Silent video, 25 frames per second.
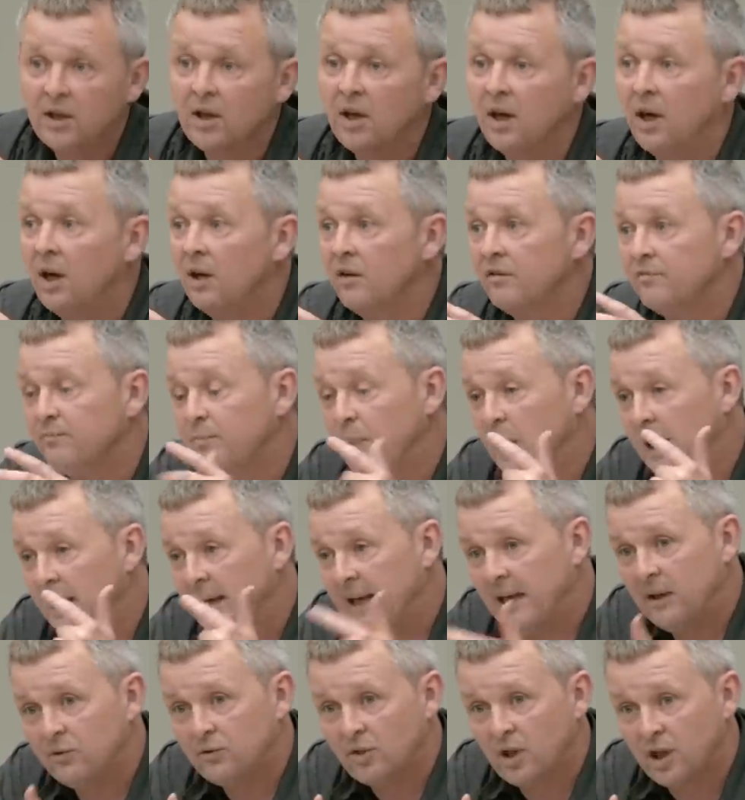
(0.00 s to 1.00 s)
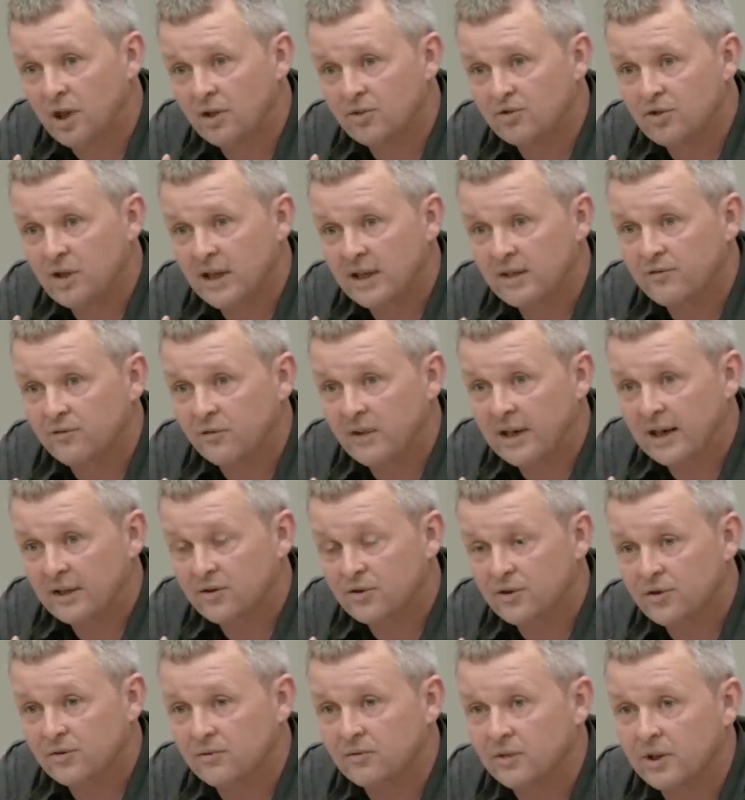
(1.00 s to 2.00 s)
of buyout contracts for
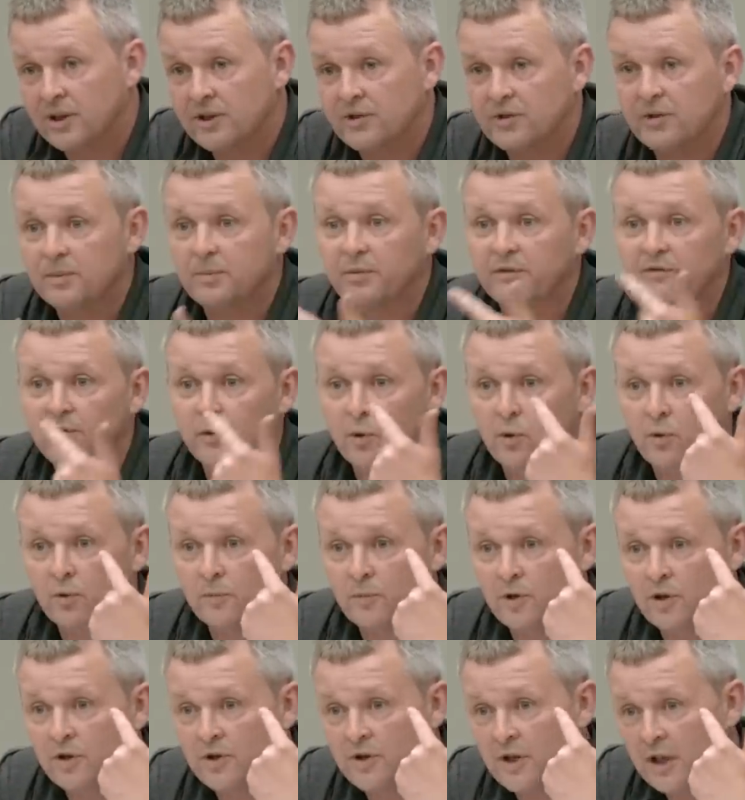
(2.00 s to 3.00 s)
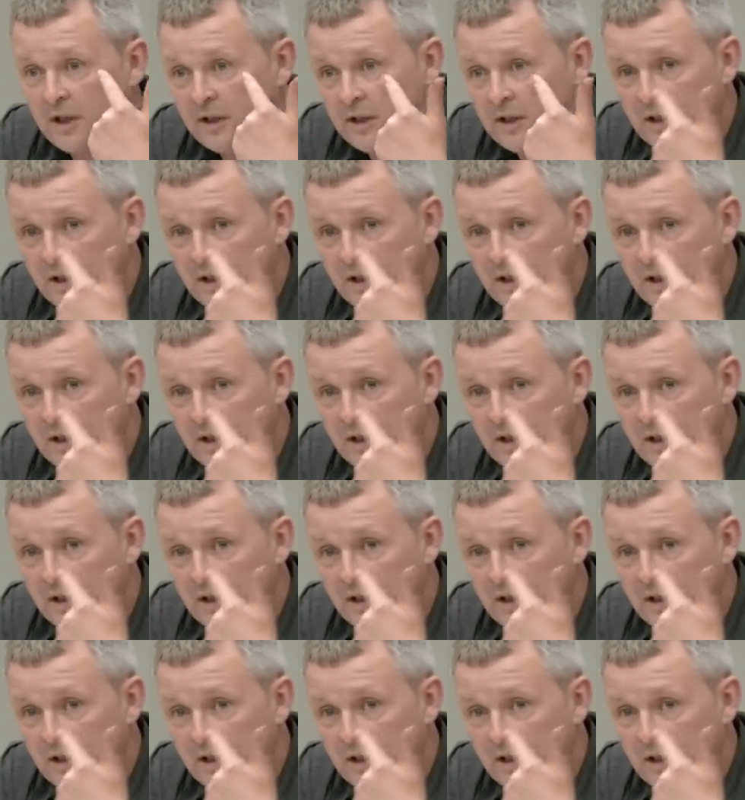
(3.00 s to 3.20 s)
actors and writers and performers,